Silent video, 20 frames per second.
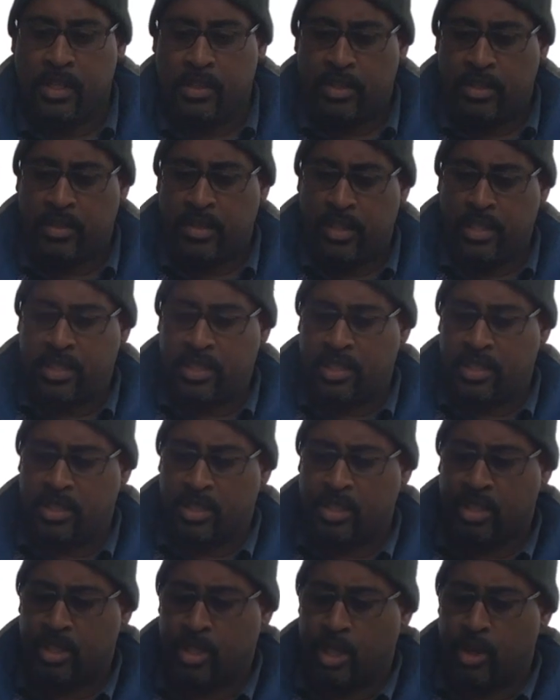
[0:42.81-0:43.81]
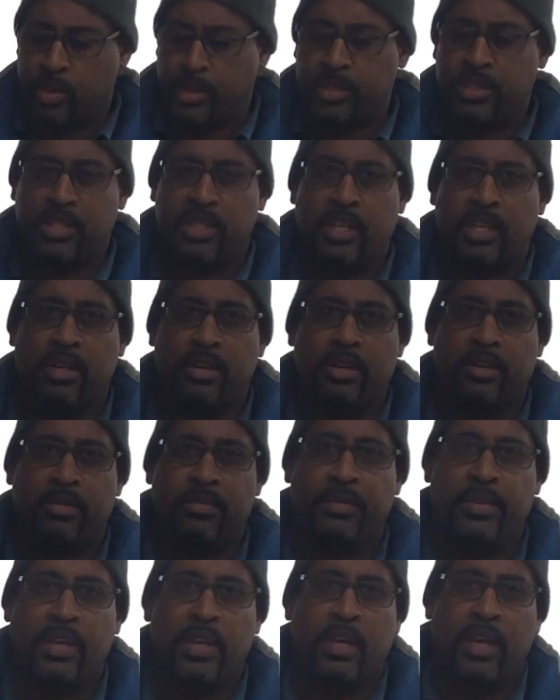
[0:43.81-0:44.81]
So this is the Slow&Sear
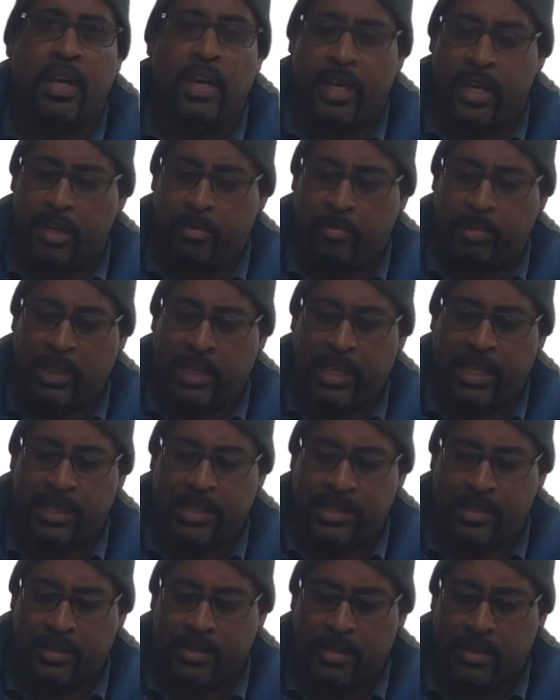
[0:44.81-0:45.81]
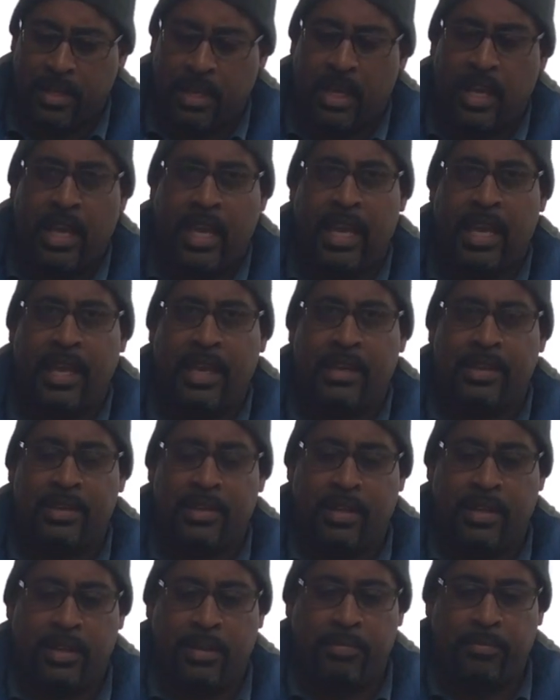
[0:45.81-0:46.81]
Plus, and
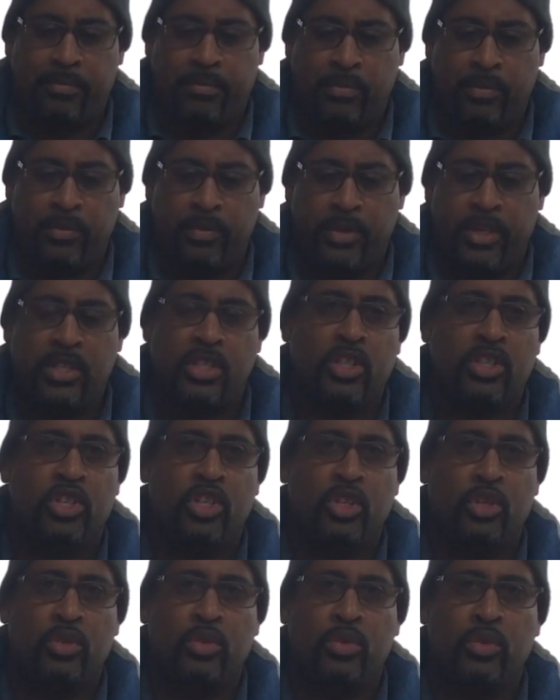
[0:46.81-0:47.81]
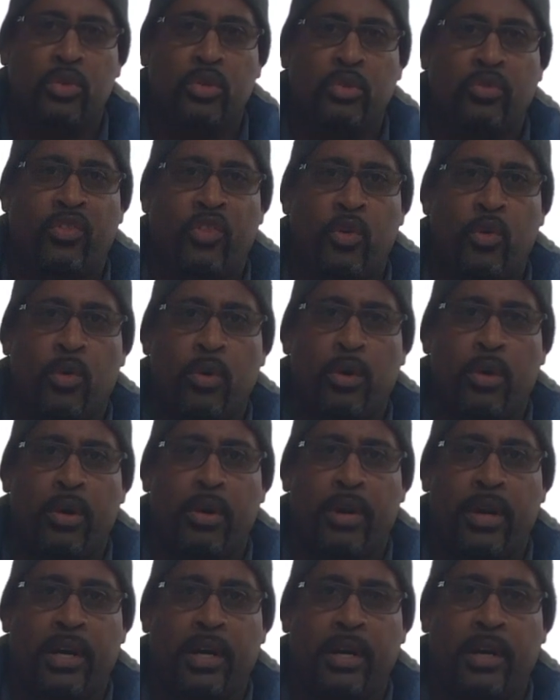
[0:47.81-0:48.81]
this is used
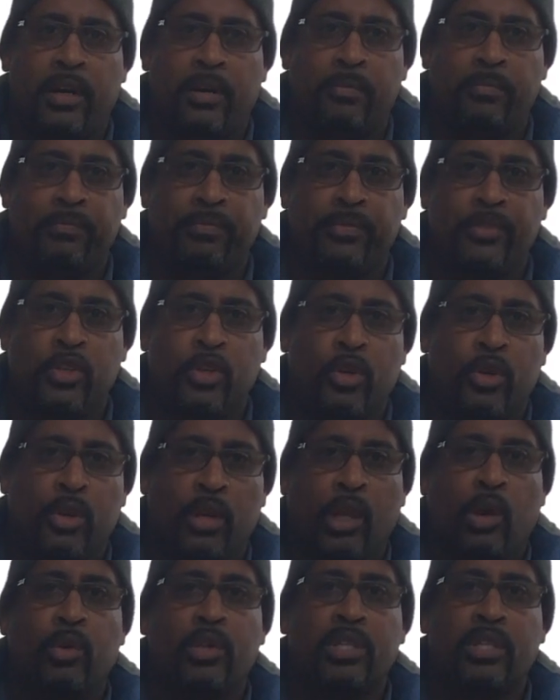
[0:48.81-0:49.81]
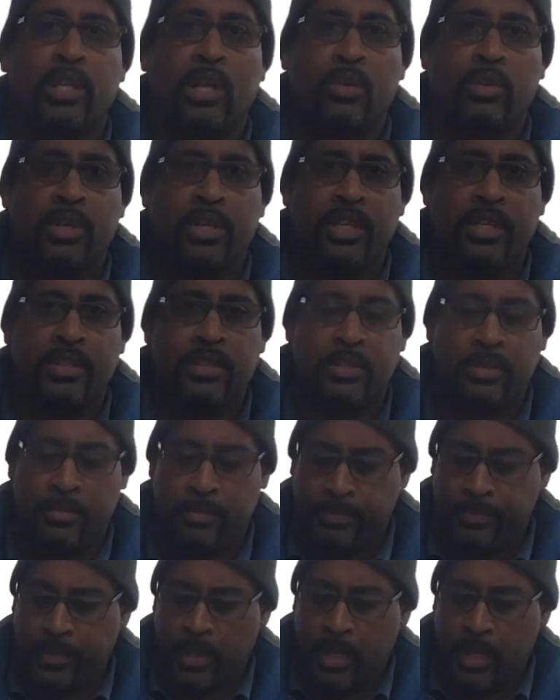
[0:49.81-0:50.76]
for your low and slow cooks.